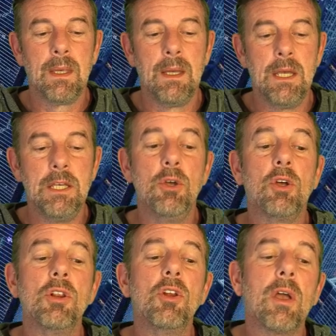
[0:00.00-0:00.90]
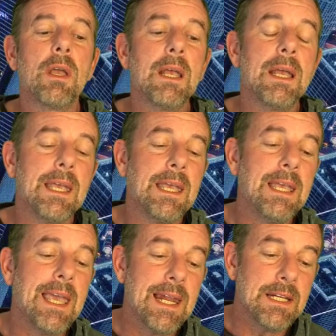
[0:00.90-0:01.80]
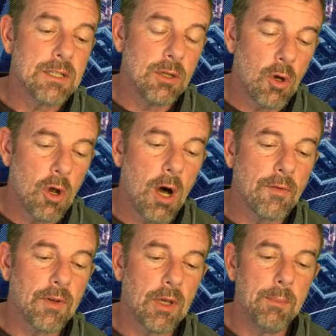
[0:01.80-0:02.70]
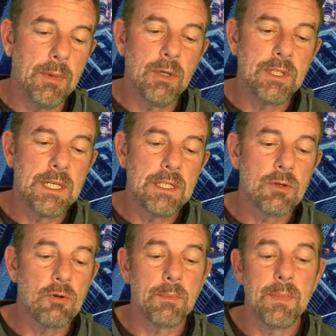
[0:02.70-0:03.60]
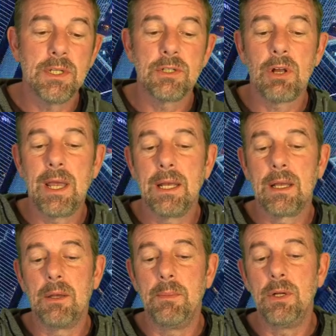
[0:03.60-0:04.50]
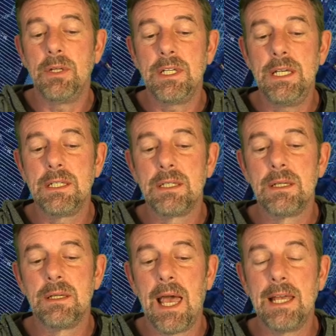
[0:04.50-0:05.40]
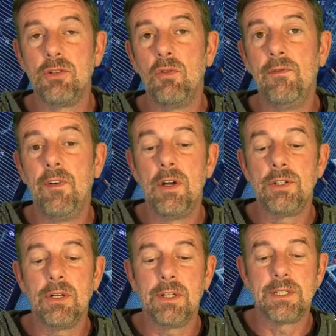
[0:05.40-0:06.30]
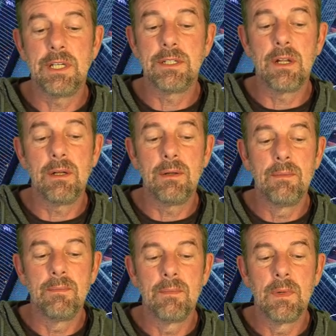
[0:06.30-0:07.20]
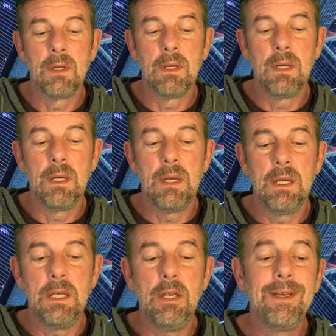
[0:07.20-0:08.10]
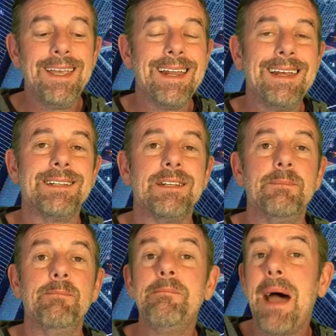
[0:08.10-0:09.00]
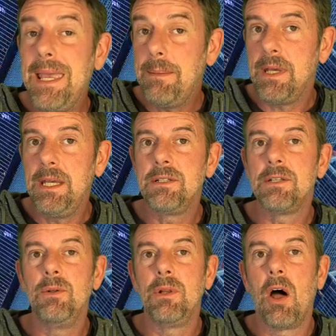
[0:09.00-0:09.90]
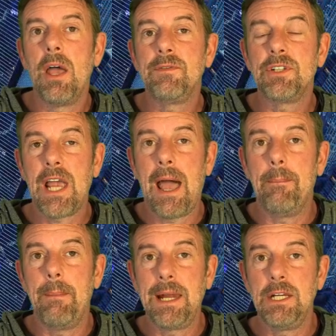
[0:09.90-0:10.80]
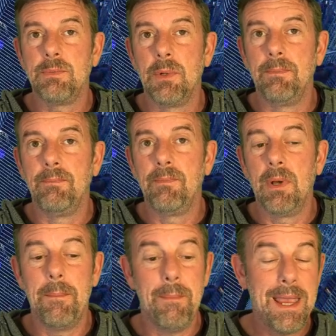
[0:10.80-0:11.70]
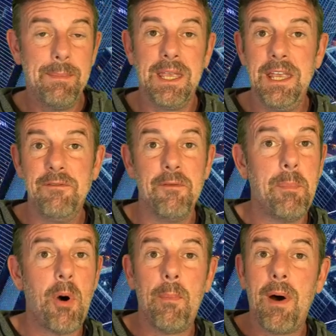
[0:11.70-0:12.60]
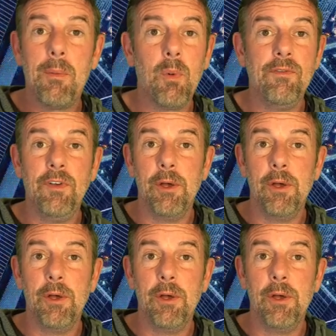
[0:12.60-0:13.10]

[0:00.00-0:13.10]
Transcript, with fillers: You could look get it to look after communities or administrate communities as your virtual assistant. You can get it to maybe do live chat management and maybe even pop up with you.